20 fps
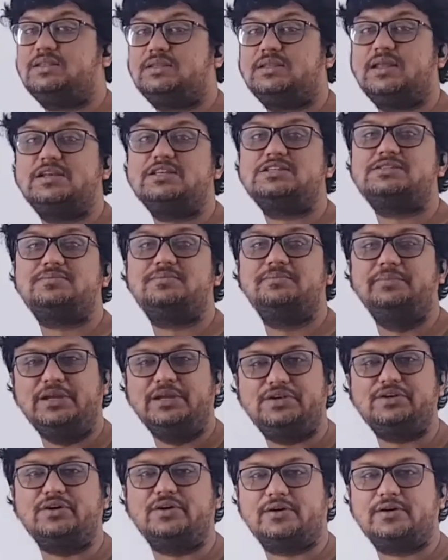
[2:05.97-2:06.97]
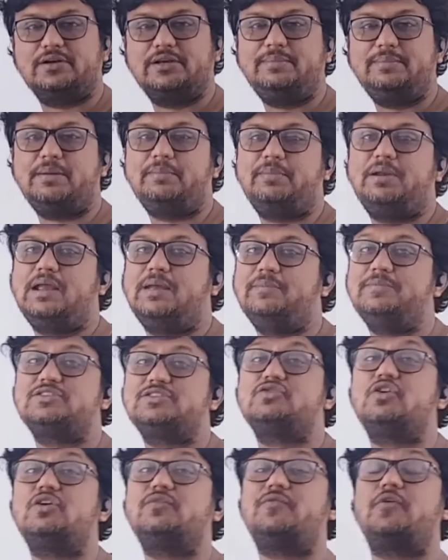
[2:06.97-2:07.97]
that is meter. Remember, M is
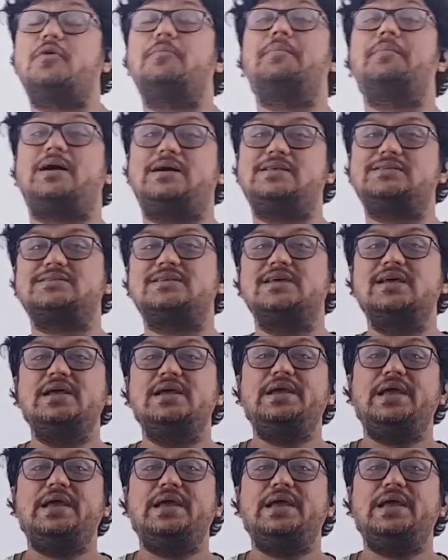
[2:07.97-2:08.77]
not for mass,